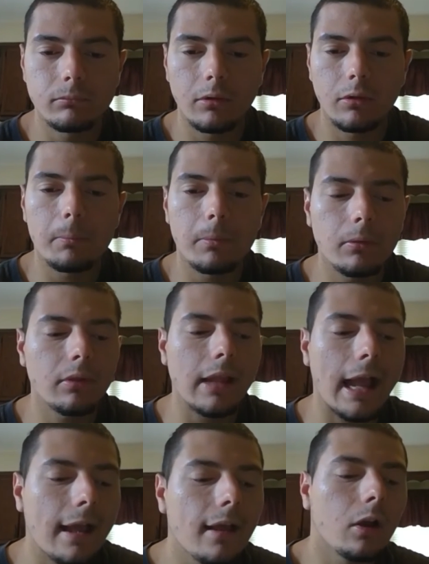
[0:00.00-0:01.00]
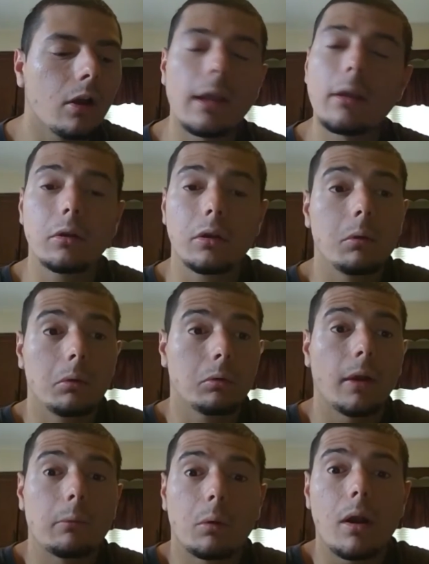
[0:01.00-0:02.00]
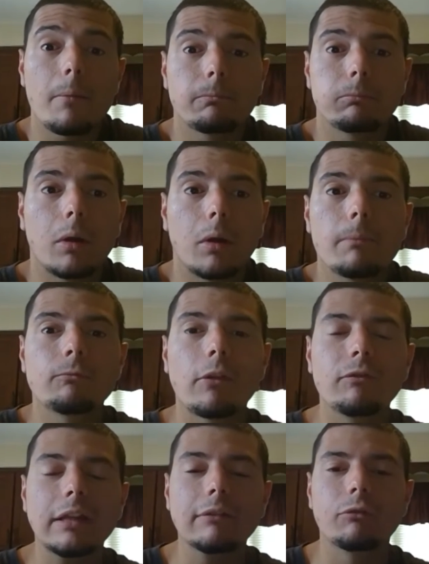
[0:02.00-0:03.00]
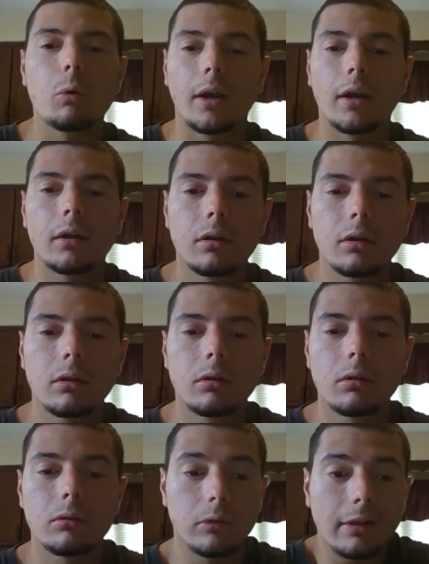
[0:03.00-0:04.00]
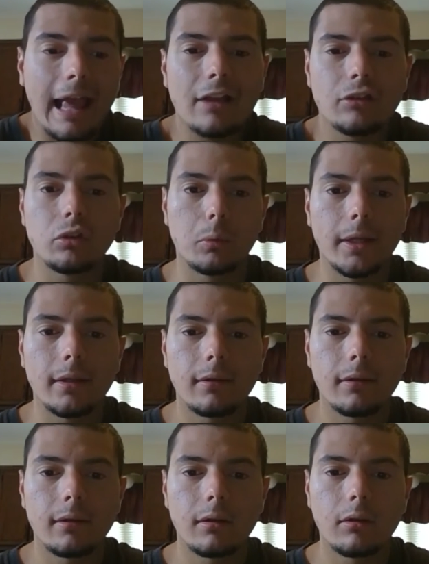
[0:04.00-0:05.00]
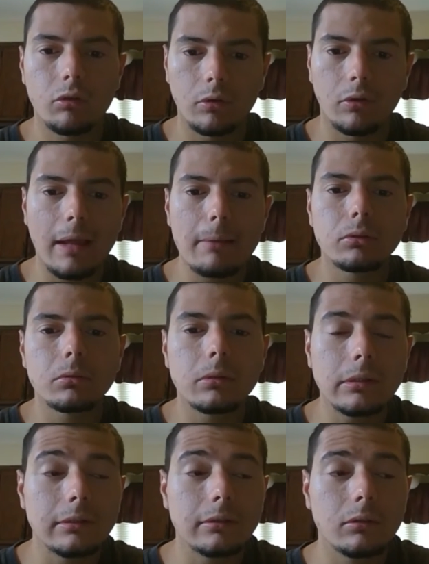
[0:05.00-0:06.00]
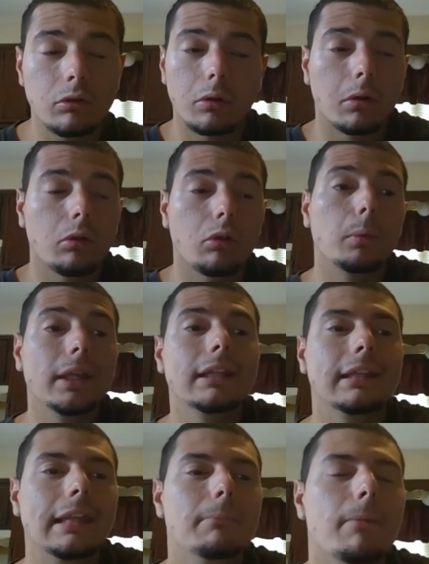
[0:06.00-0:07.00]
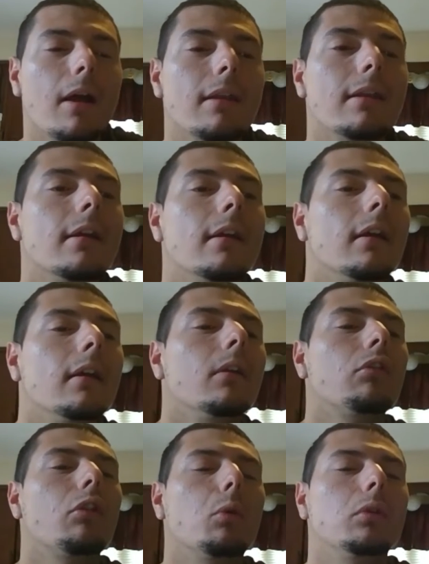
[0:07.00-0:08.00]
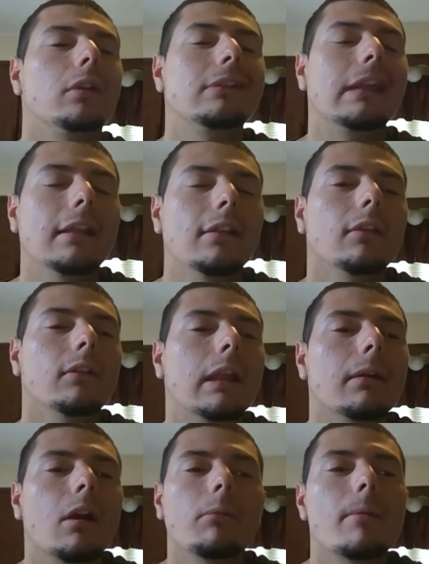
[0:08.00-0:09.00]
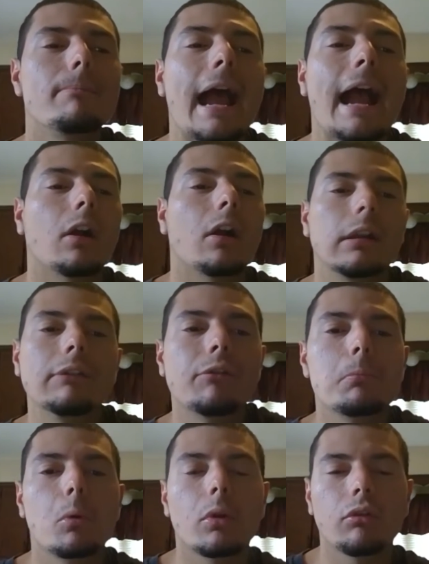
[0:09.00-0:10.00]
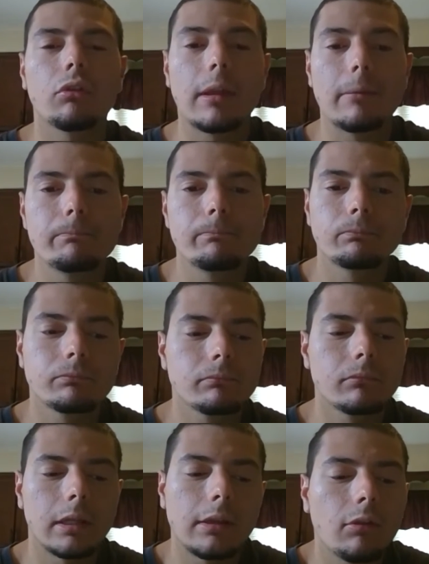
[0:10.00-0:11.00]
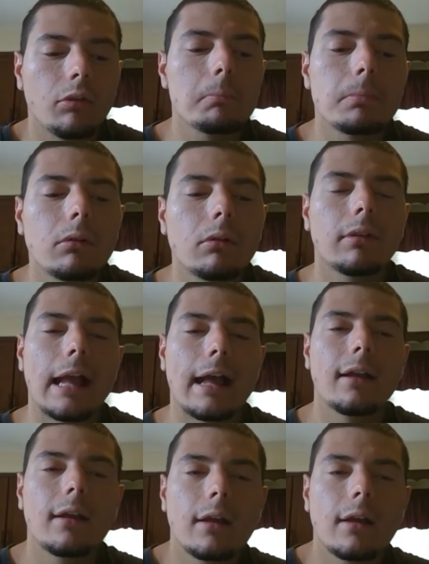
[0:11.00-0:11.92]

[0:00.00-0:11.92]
Simple as that. Okay, great. We're up 15-4. Let's add to it. So there's absolutely so we can keep on. So the chances of them coming back are even more slim. It's as simple as that.